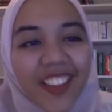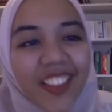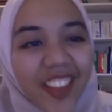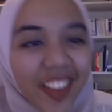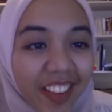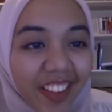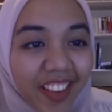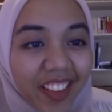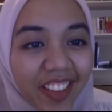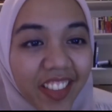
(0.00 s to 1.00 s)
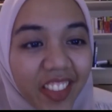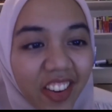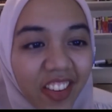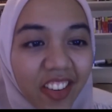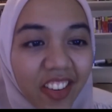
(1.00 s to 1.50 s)
think
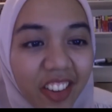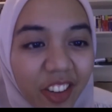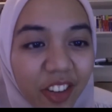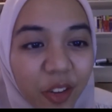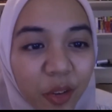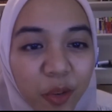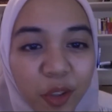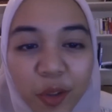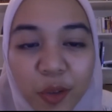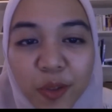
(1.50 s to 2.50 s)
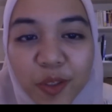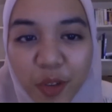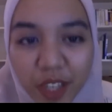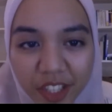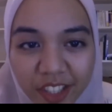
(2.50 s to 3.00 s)
there are no new
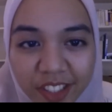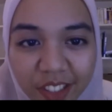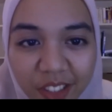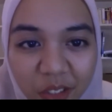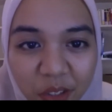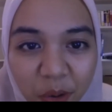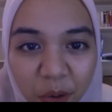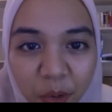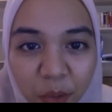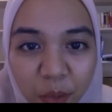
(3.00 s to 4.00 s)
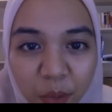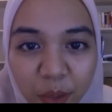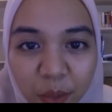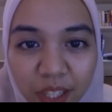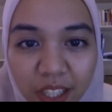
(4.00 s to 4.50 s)
questions, mm -hmm. so we
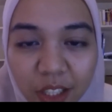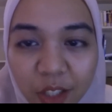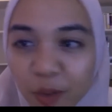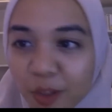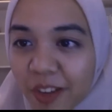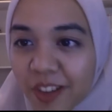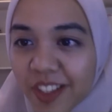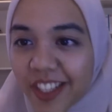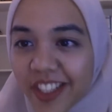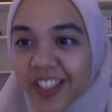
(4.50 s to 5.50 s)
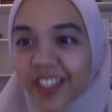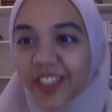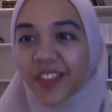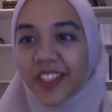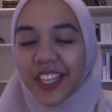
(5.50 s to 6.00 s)
will close our session
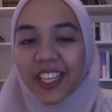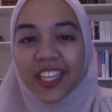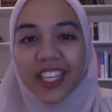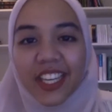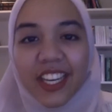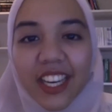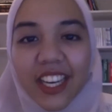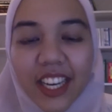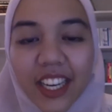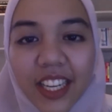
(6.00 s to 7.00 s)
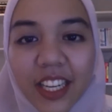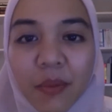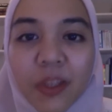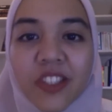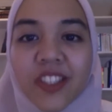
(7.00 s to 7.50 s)
today. Mm -hmm. uh, let
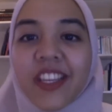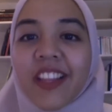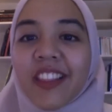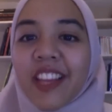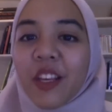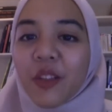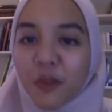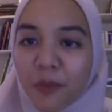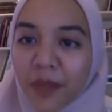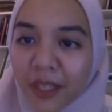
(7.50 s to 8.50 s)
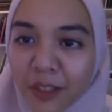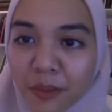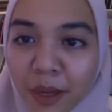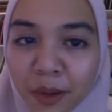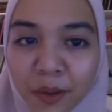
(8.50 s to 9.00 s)
okay. me just say thank you so much,
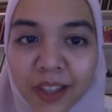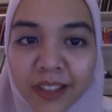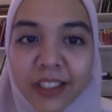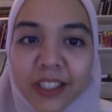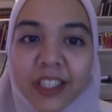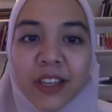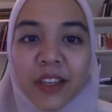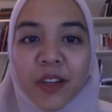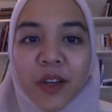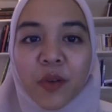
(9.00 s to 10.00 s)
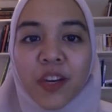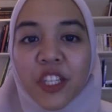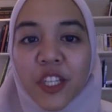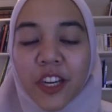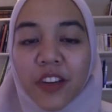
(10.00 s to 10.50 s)
Bang Gulardi, uh, who has
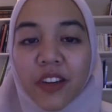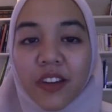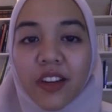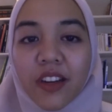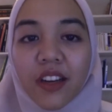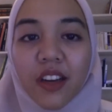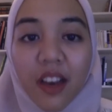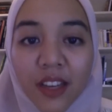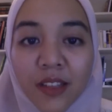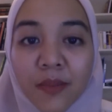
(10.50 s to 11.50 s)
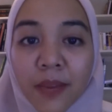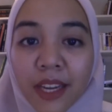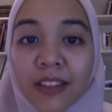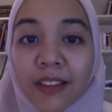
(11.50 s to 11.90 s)
shared us many